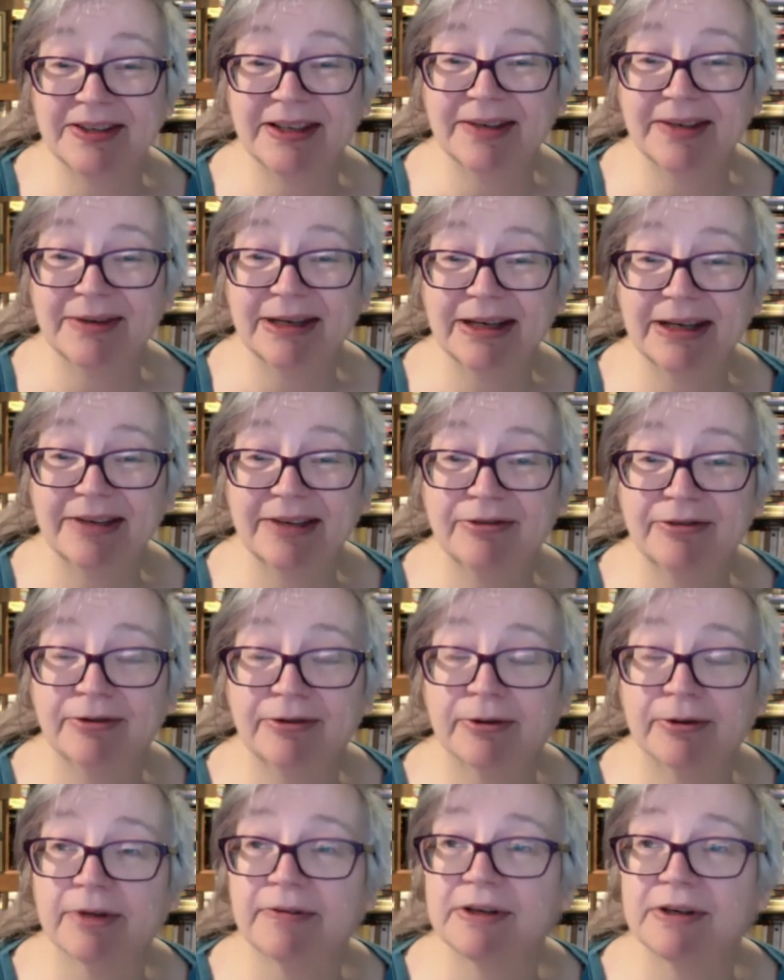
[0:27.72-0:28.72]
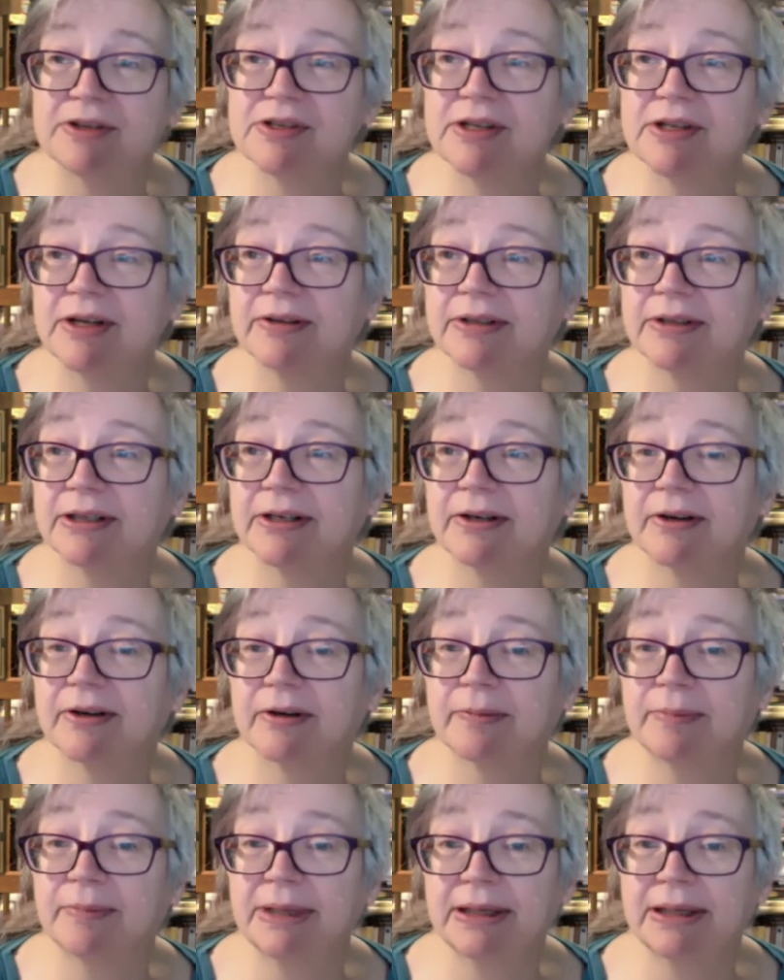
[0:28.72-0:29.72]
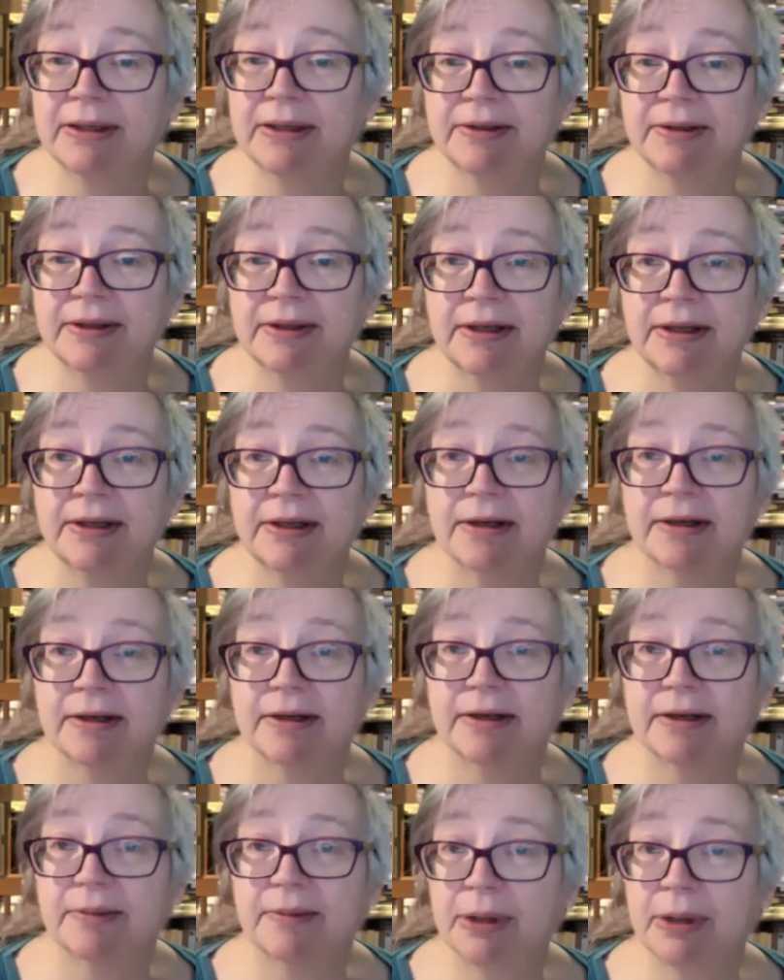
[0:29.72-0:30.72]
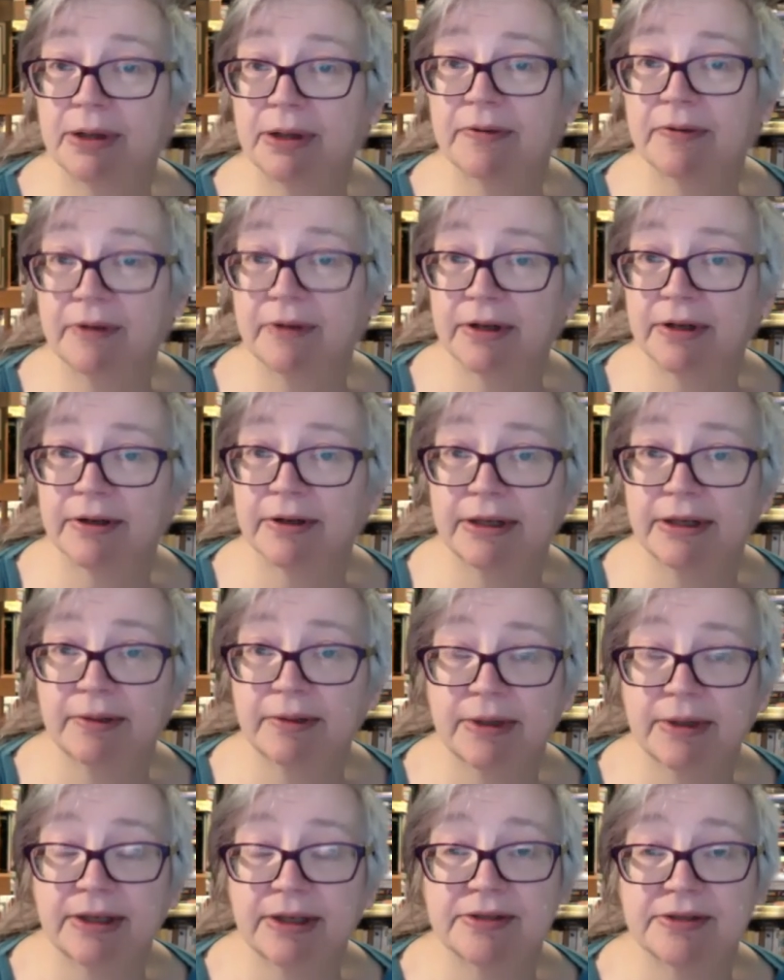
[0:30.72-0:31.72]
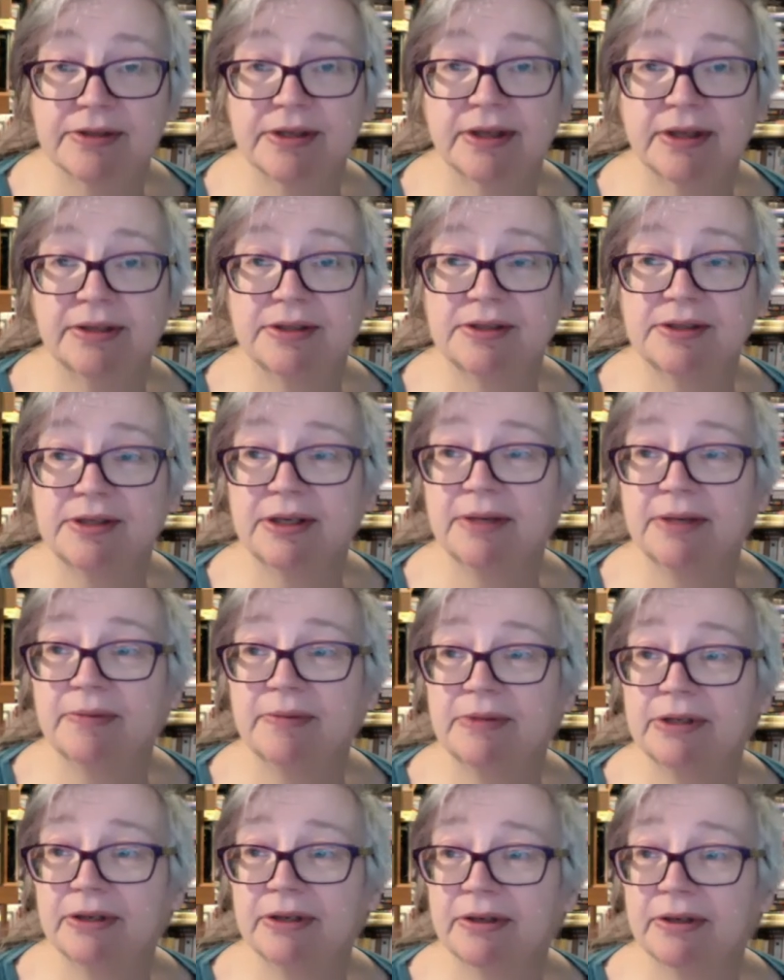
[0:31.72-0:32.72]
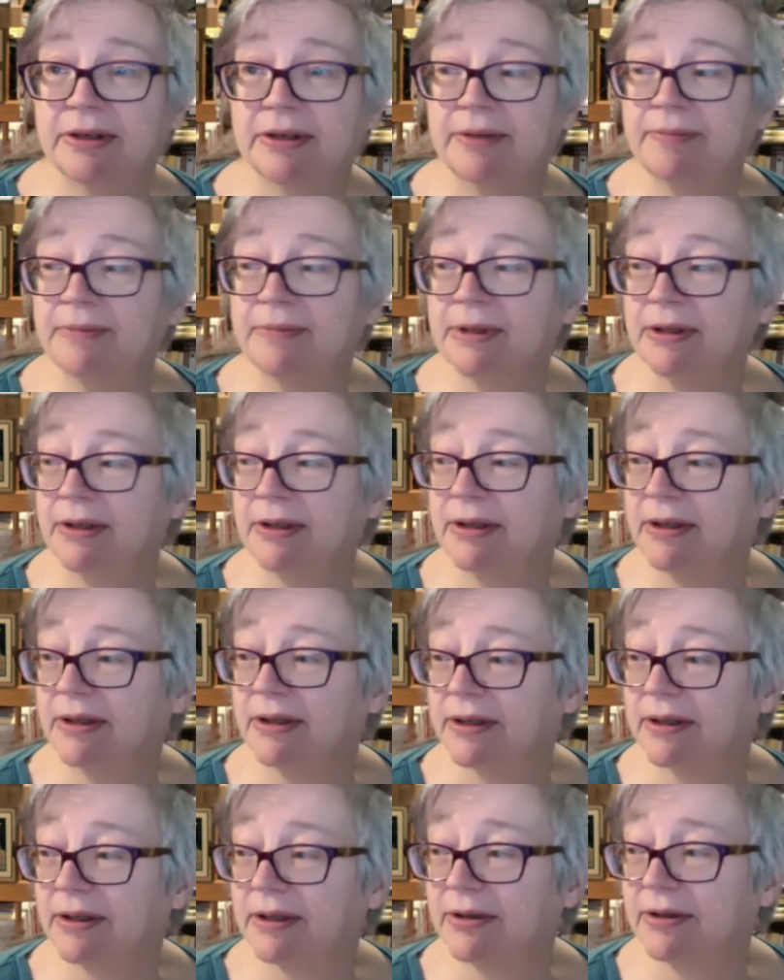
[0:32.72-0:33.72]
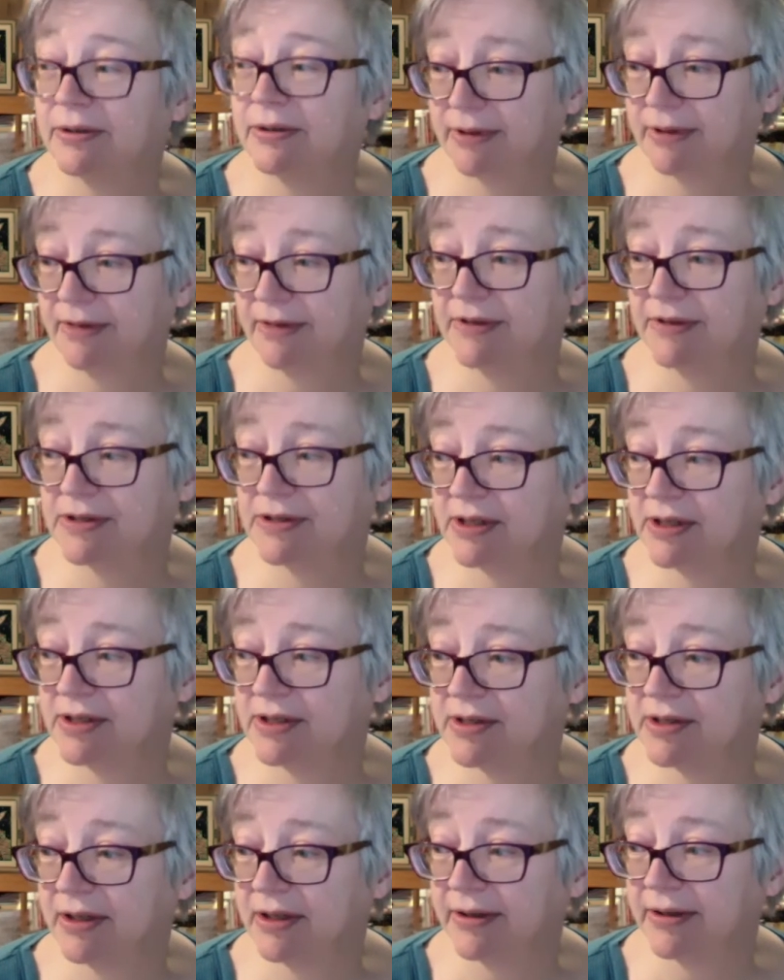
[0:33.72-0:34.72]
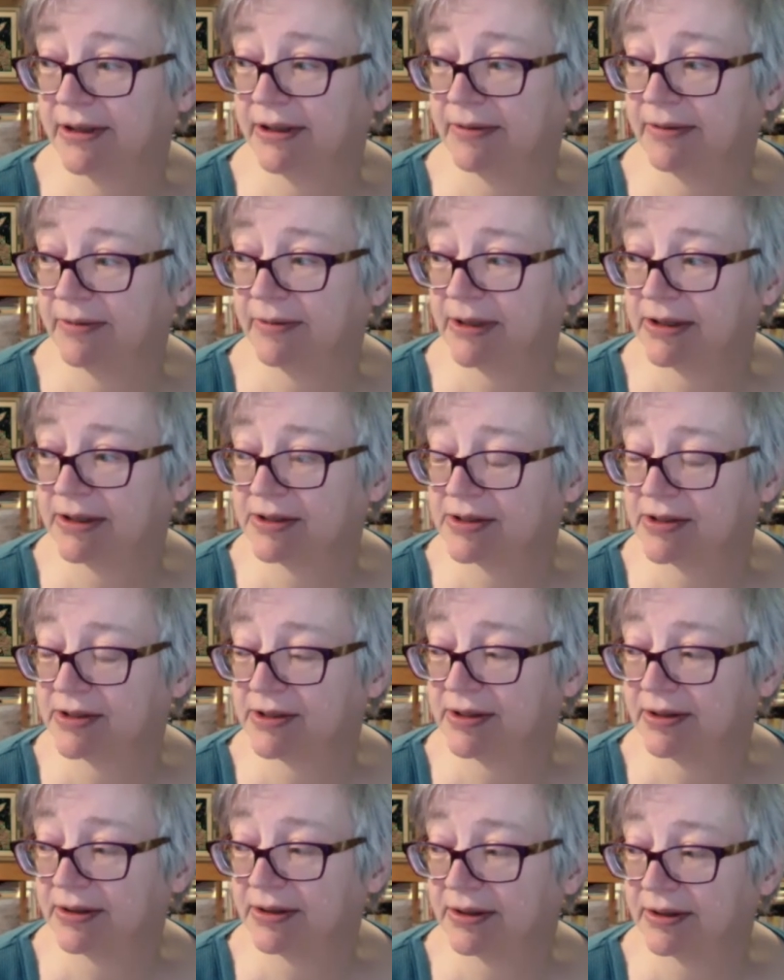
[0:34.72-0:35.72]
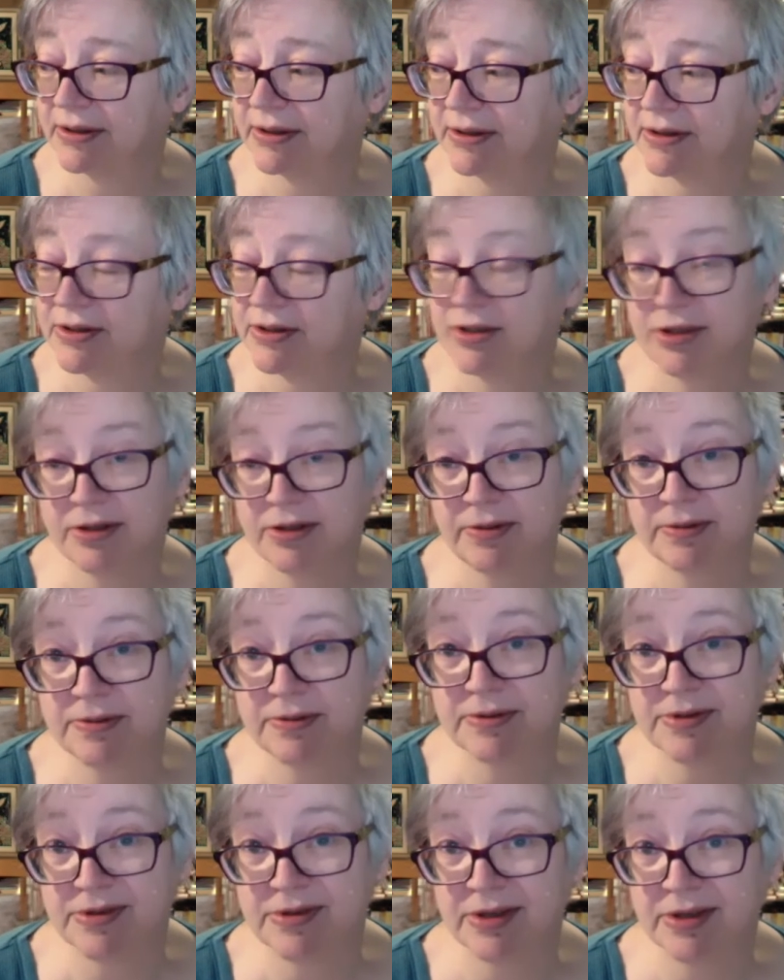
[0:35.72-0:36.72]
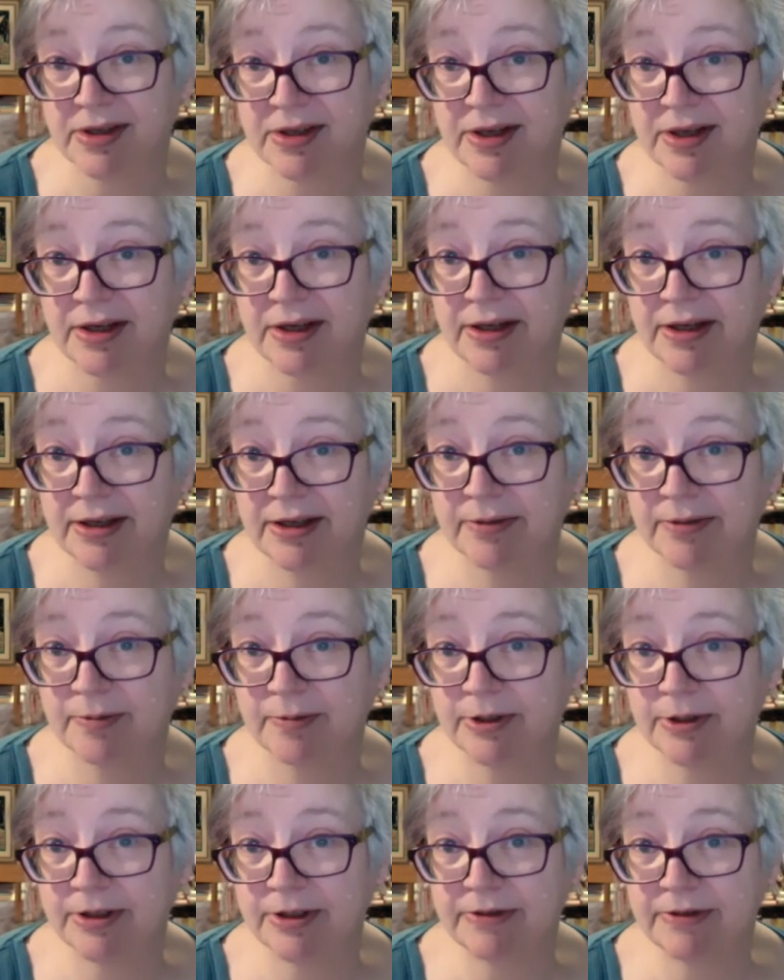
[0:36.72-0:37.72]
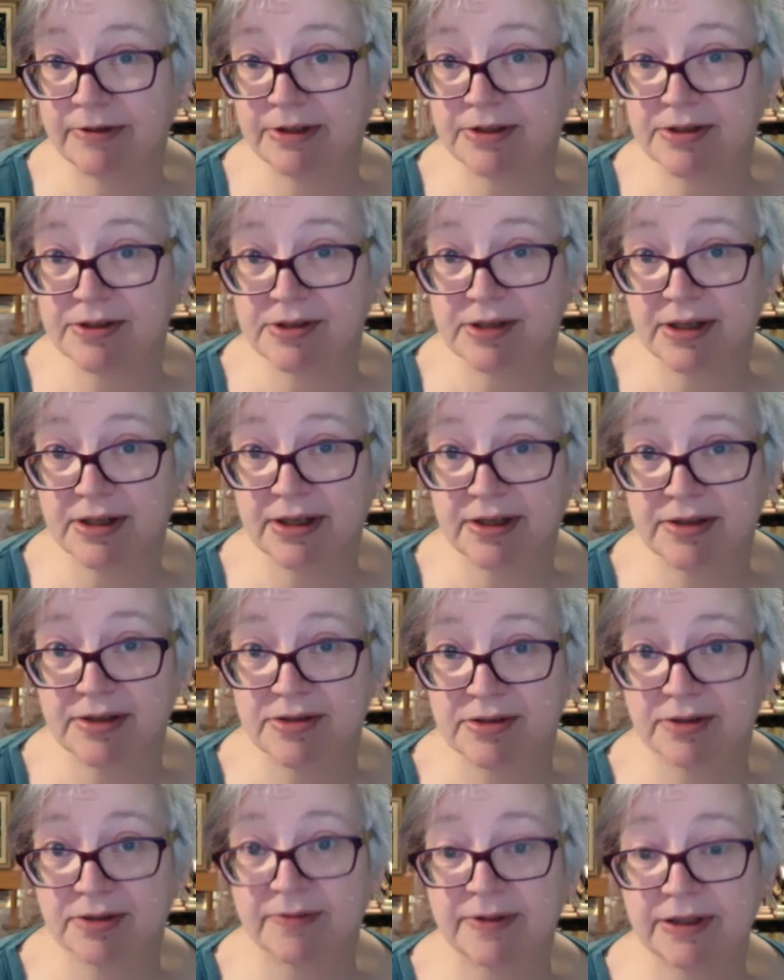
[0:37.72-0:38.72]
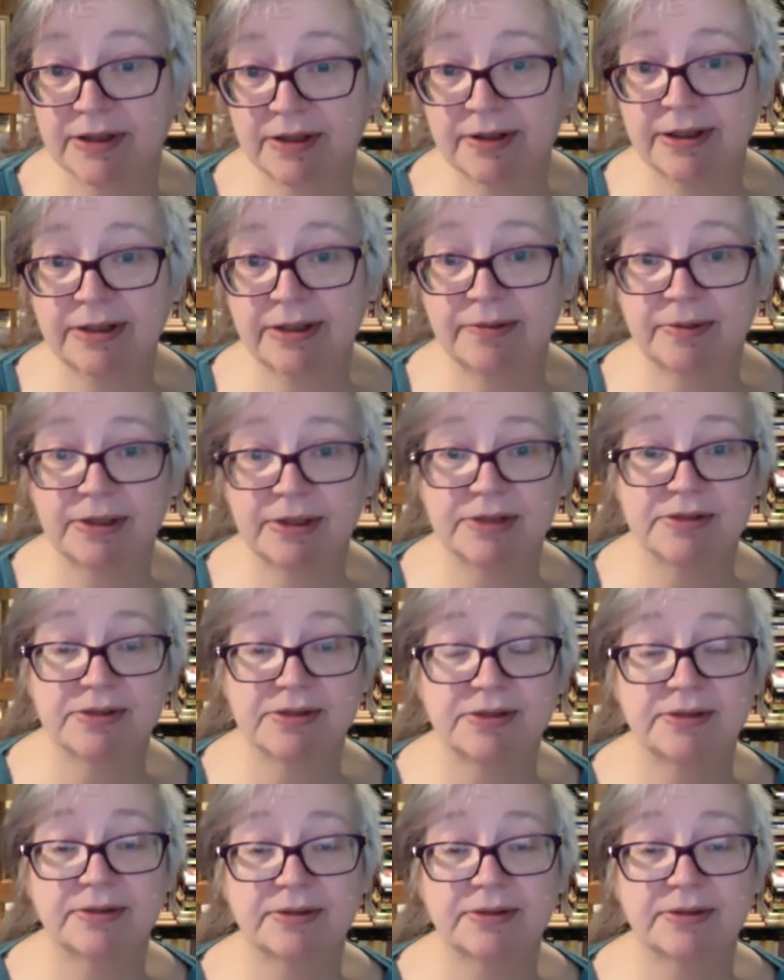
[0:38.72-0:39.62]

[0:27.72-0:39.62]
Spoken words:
out we had 4 of us there that had all been part of Clarion West at the same time. 3 of us as Clarion West students, and 1 of us as sort of a Clarion West